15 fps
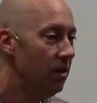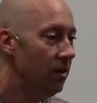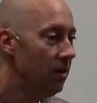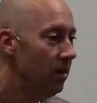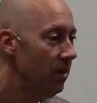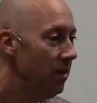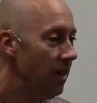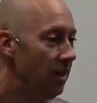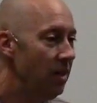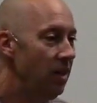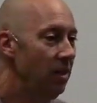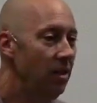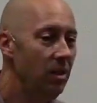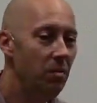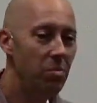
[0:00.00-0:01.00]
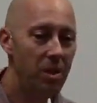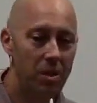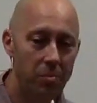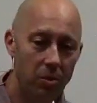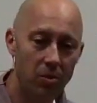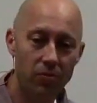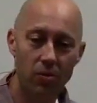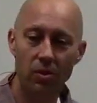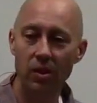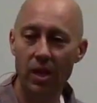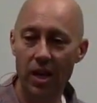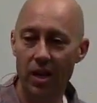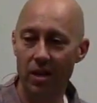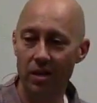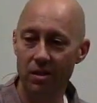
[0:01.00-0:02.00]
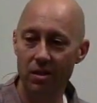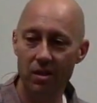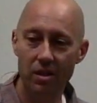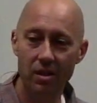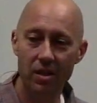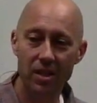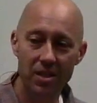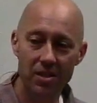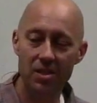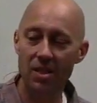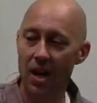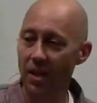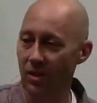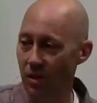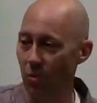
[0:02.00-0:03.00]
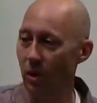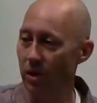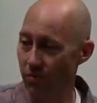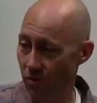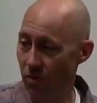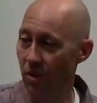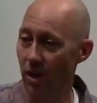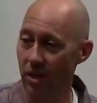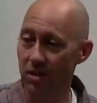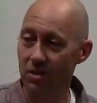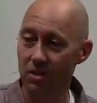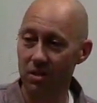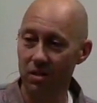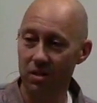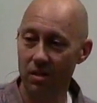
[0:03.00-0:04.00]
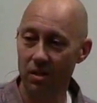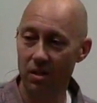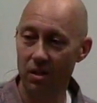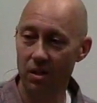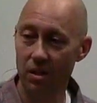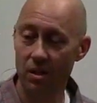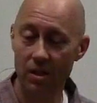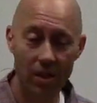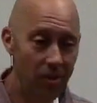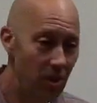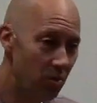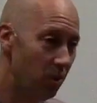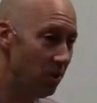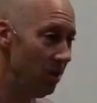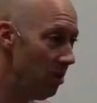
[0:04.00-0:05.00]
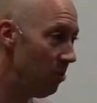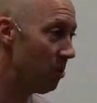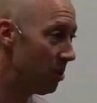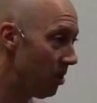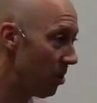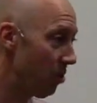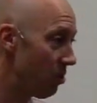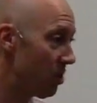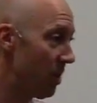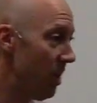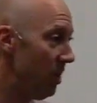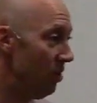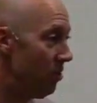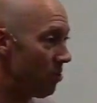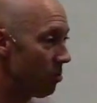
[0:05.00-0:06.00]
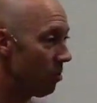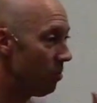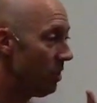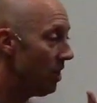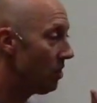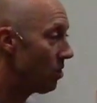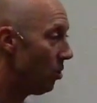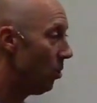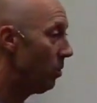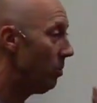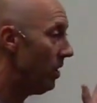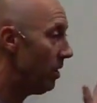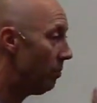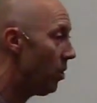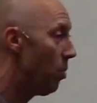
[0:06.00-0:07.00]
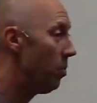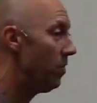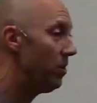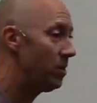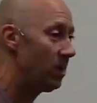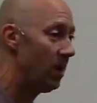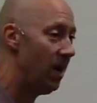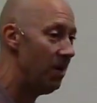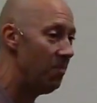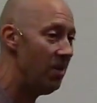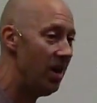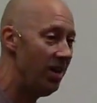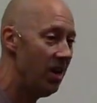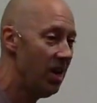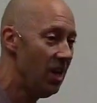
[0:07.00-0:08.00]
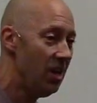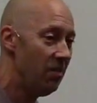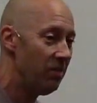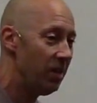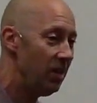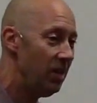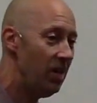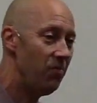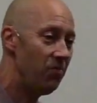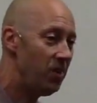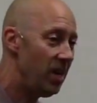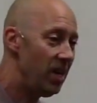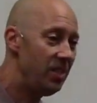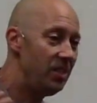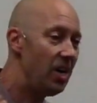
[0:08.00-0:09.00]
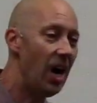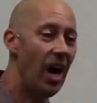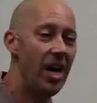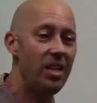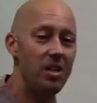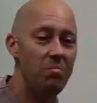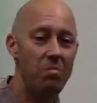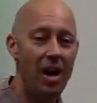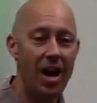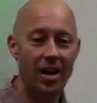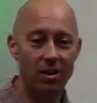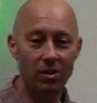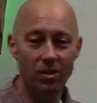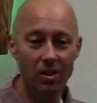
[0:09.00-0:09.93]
that killing people for land is not the way of Christ. Now, this was news to the Crusaders, who were being told by the Pope of the time that if they died in battle,